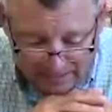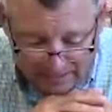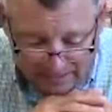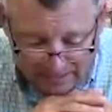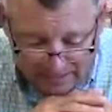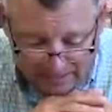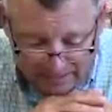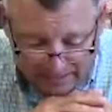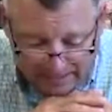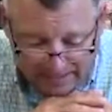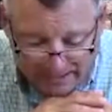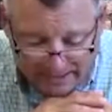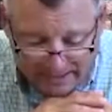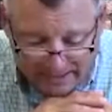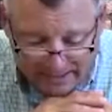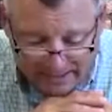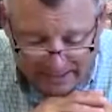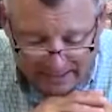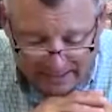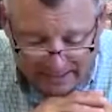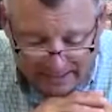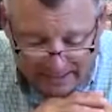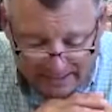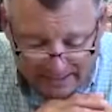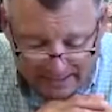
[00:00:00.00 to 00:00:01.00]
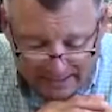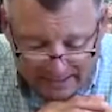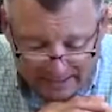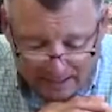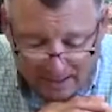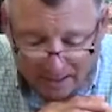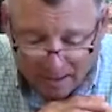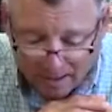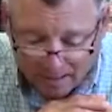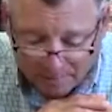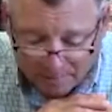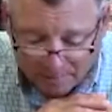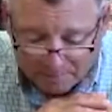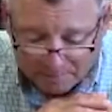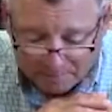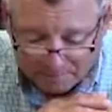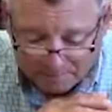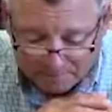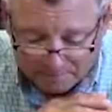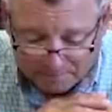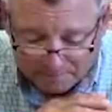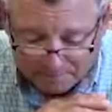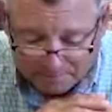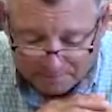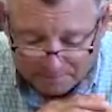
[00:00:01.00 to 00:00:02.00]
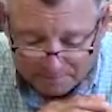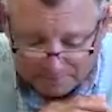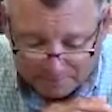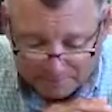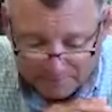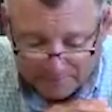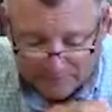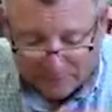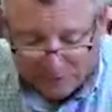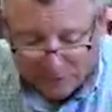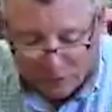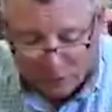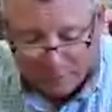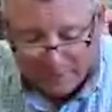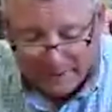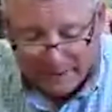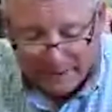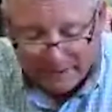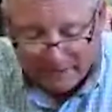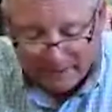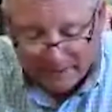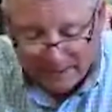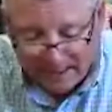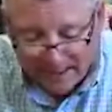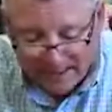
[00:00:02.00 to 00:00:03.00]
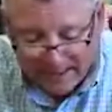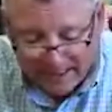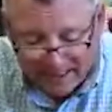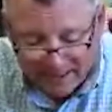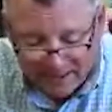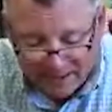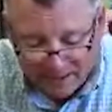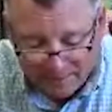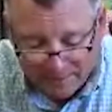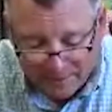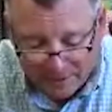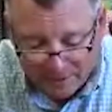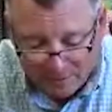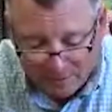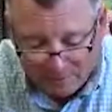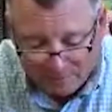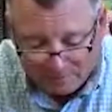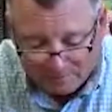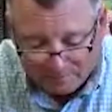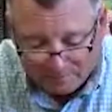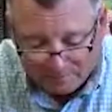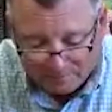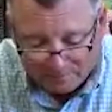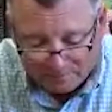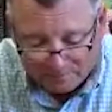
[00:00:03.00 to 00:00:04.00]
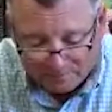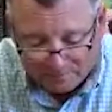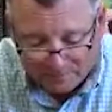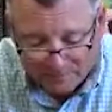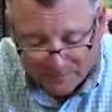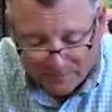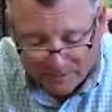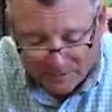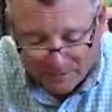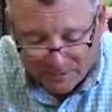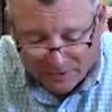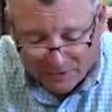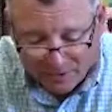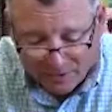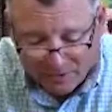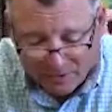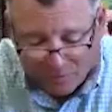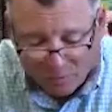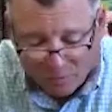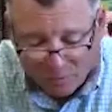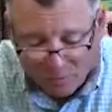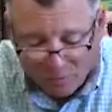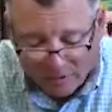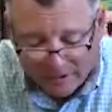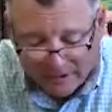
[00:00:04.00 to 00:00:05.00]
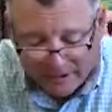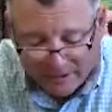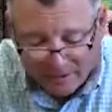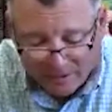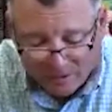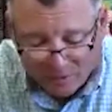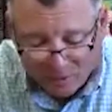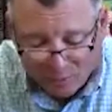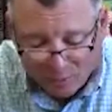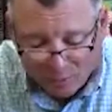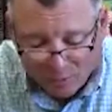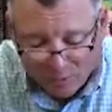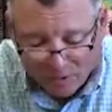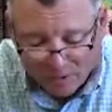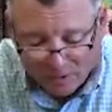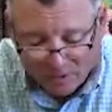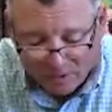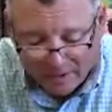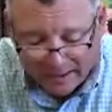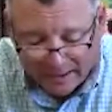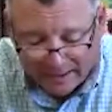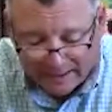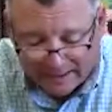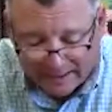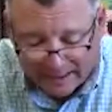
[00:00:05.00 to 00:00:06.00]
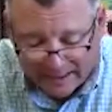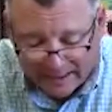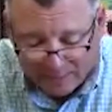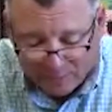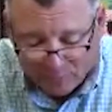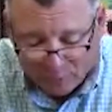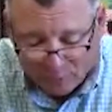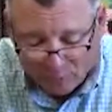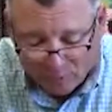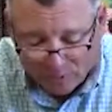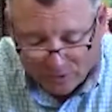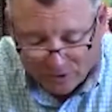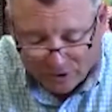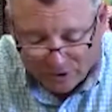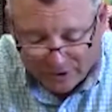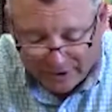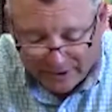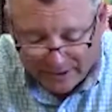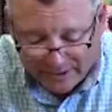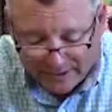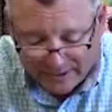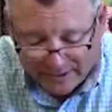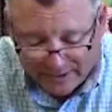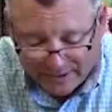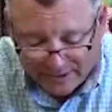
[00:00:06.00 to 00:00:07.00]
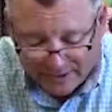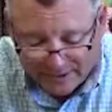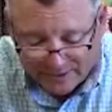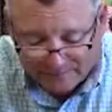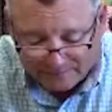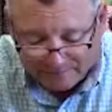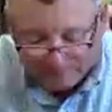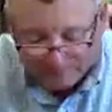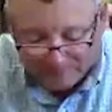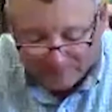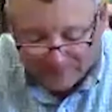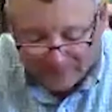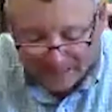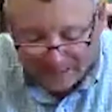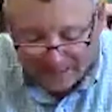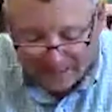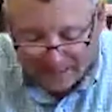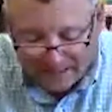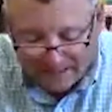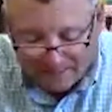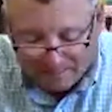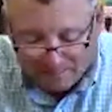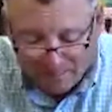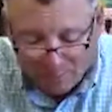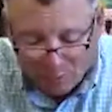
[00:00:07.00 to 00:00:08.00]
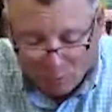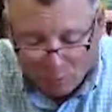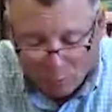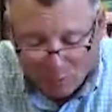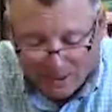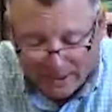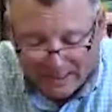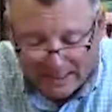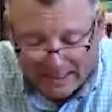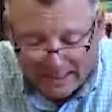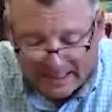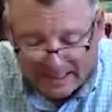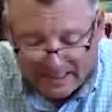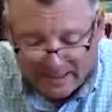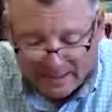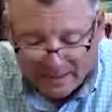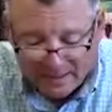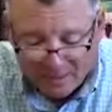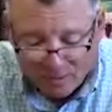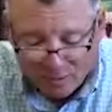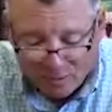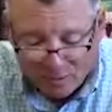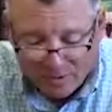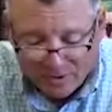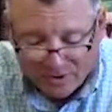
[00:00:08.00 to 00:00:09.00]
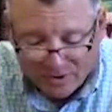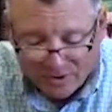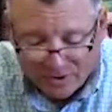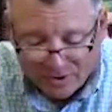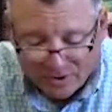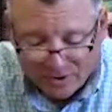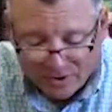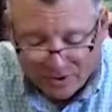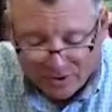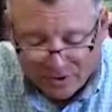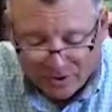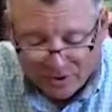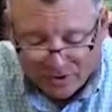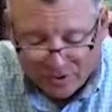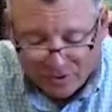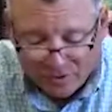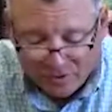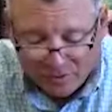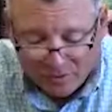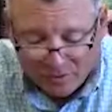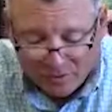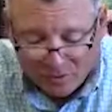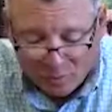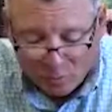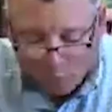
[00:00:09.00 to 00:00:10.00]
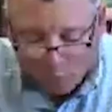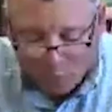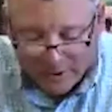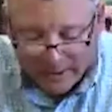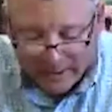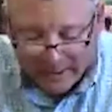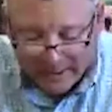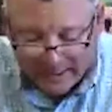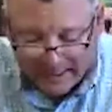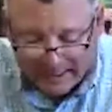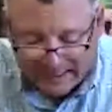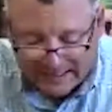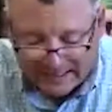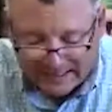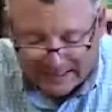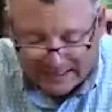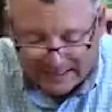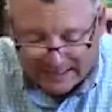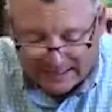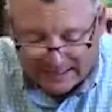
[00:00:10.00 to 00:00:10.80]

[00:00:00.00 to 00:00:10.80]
He said, "Come." So Peter got out of the boat, started walking on the water, and came towards Jesus. But when he noticed the strong wind,